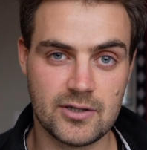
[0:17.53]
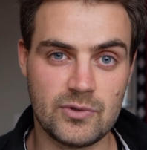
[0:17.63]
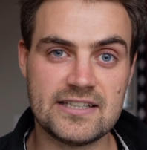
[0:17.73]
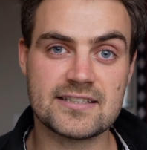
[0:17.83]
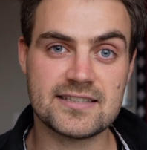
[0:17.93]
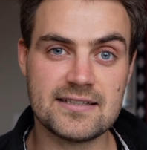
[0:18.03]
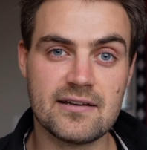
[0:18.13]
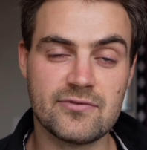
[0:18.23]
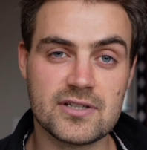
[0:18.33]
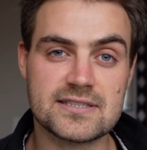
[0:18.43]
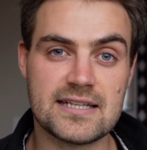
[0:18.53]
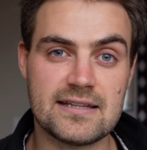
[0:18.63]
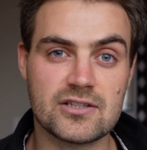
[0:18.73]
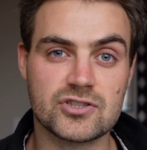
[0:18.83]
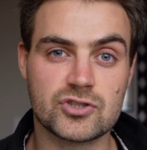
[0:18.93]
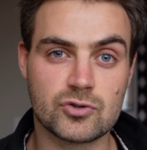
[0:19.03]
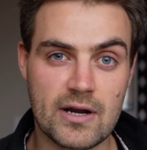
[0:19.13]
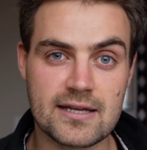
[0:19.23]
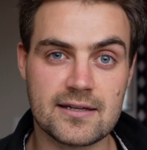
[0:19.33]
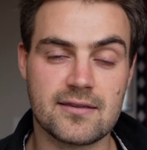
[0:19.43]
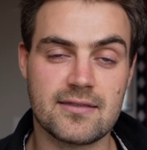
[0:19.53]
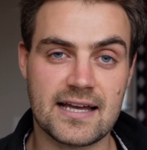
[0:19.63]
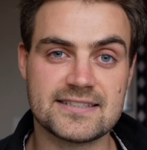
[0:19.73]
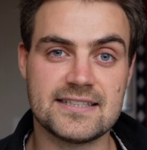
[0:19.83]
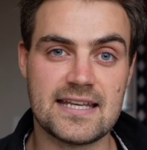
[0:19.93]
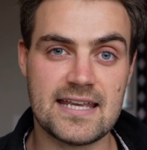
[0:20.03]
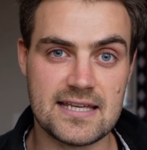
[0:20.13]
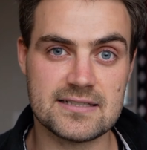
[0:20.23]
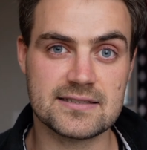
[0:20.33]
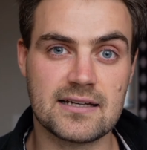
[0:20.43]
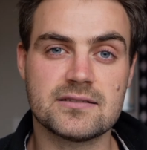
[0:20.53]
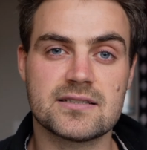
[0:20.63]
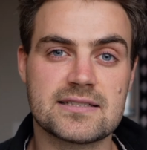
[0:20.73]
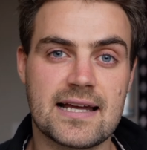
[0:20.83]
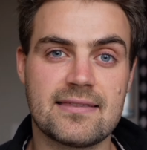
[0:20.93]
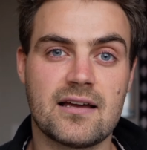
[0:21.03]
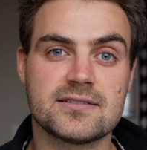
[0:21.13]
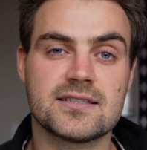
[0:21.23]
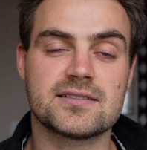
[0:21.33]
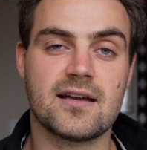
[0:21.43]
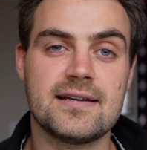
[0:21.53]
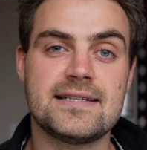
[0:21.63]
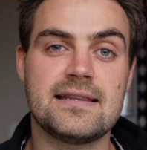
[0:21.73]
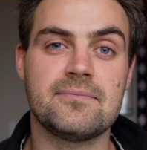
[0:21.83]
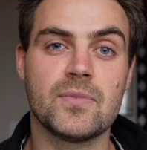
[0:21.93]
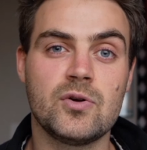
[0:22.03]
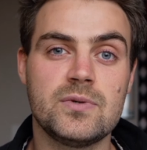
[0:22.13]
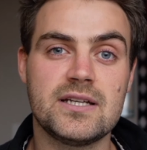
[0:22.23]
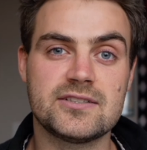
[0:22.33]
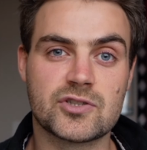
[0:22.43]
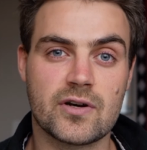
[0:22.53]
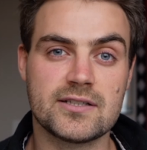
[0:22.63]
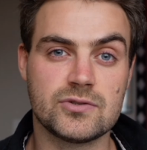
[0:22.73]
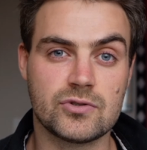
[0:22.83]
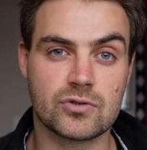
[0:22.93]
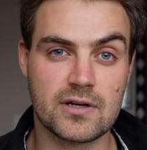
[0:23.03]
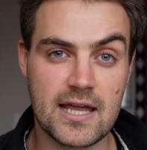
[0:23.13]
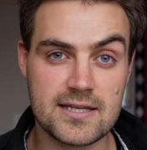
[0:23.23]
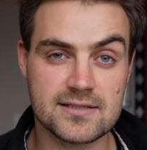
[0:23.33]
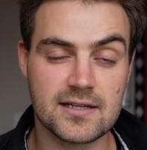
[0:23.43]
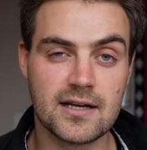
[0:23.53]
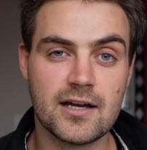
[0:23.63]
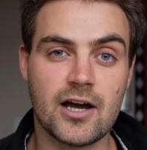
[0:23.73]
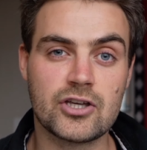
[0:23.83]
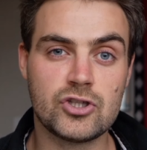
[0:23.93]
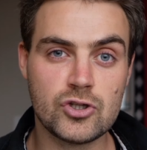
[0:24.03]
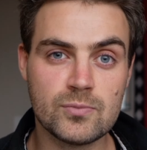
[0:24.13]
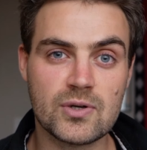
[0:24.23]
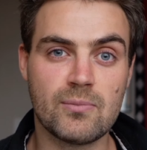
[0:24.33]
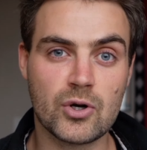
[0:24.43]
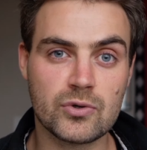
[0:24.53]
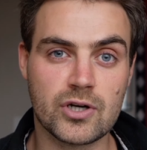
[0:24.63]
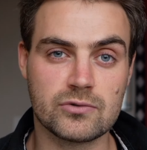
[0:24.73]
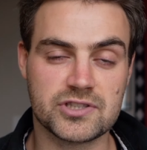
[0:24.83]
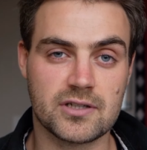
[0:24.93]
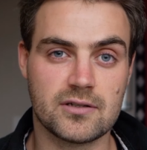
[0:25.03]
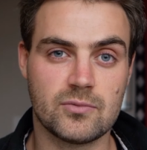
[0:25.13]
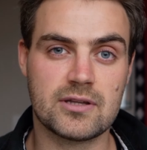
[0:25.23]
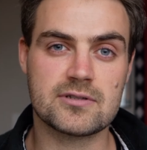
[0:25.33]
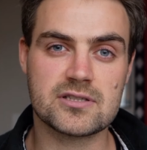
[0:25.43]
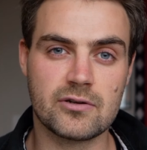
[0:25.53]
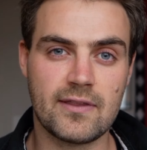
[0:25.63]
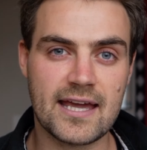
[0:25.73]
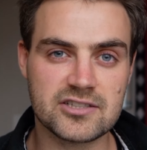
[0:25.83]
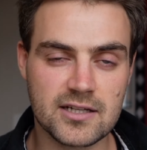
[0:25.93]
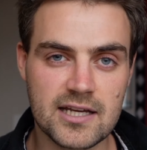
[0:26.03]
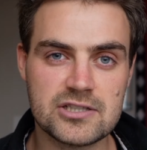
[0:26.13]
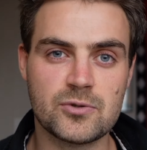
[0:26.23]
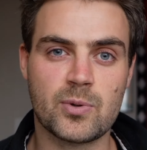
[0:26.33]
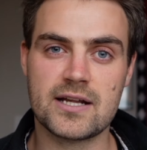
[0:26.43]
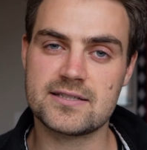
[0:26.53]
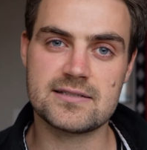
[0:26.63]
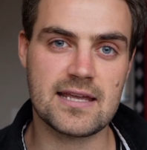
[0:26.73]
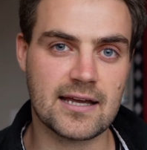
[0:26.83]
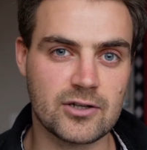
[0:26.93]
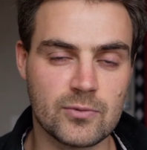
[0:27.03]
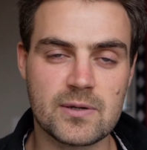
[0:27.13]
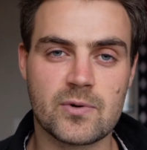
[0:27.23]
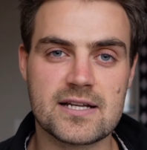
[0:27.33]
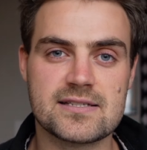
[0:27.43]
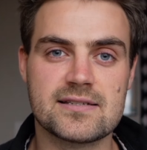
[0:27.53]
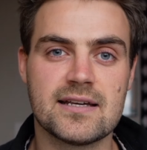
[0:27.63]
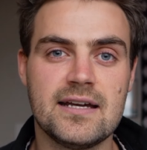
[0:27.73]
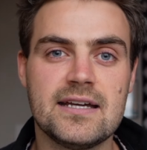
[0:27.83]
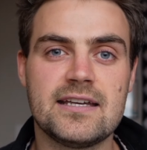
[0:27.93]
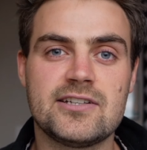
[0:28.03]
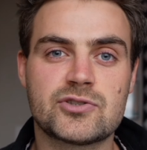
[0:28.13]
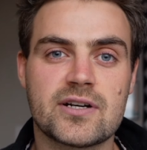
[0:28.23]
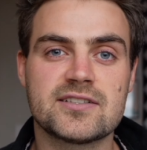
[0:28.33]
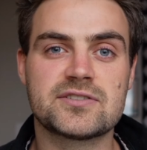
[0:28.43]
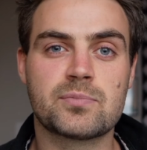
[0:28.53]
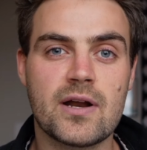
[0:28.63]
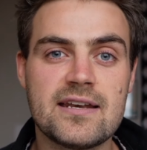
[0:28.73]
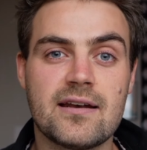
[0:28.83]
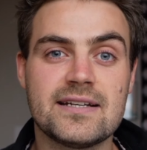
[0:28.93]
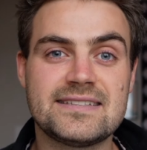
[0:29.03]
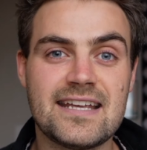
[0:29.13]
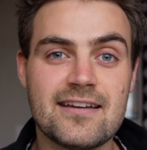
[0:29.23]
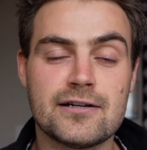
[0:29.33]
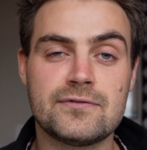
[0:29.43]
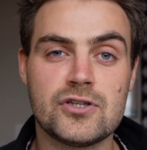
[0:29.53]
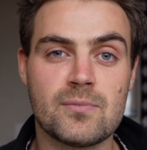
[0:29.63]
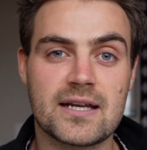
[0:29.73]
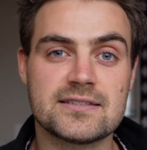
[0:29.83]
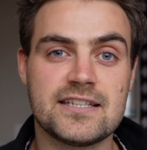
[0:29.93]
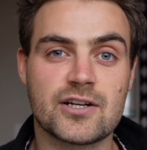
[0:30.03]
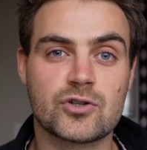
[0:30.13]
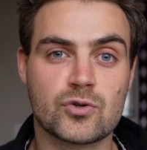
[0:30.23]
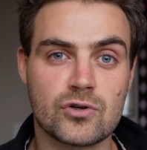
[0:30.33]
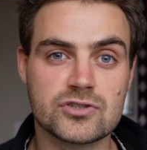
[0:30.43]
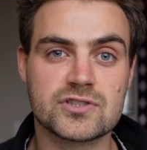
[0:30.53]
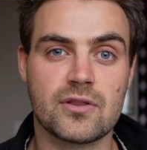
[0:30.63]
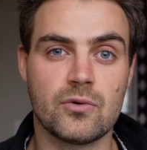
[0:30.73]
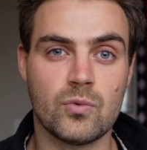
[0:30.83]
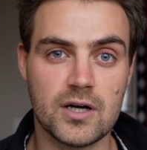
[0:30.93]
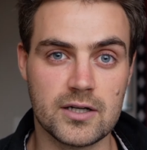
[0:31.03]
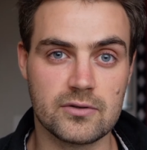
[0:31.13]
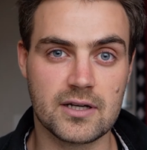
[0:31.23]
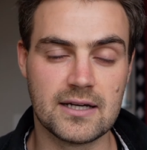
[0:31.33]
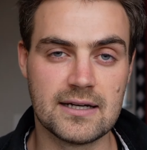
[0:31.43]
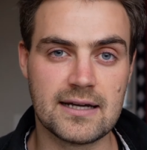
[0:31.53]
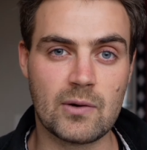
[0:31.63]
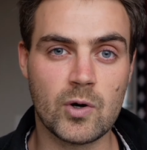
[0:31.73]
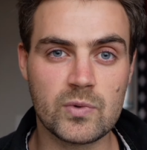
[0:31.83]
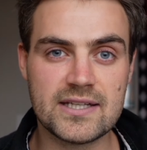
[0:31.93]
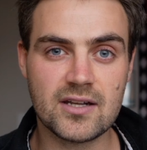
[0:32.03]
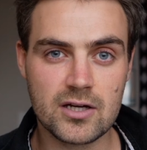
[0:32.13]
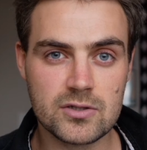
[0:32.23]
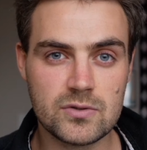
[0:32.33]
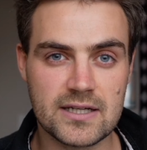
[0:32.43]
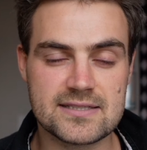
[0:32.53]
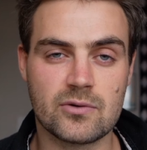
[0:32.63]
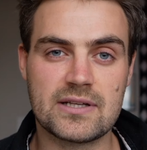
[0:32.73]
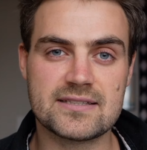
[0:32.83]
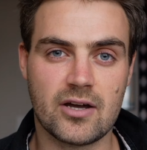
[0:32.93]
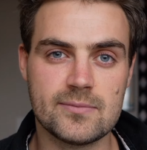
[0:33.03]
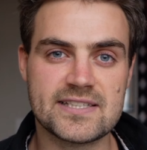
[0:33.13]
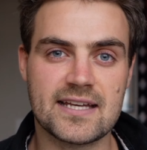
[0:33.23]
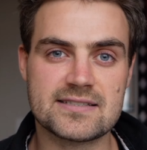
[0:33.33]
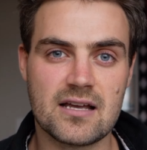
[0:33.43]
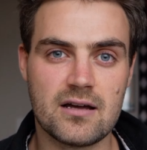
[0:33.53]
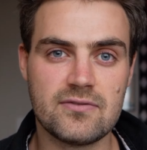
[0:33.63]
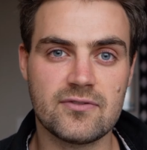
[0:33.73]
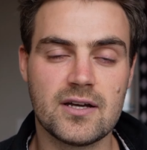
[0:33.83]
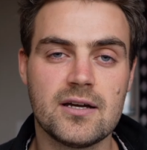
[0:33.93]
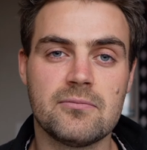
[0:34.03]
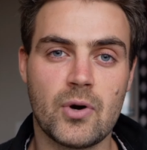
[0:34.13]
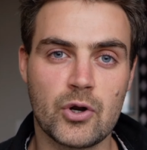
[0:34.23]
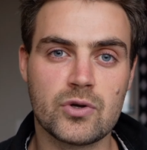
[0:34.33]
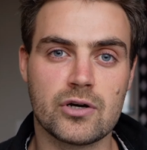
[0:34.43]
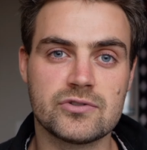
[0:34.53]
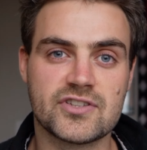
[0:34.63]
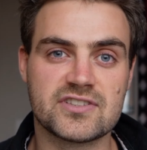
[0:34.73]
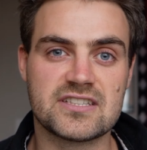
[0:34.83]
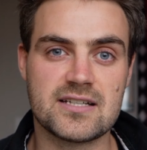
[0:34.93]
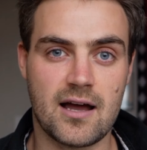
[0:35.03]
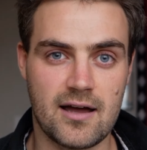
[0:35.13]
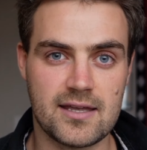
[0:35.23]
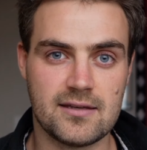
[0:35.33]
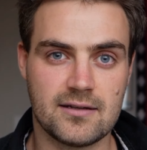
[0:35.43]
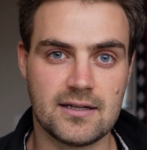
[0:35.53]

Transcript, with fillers: We need to see diversity in the strength that it is and understand that our society at the moment is trying to create a human monoculture, whether it's through the educational practice, the economic practice, it is trying to spread an idea of humanity across the world and what we know is that when times get tough, monocultures die.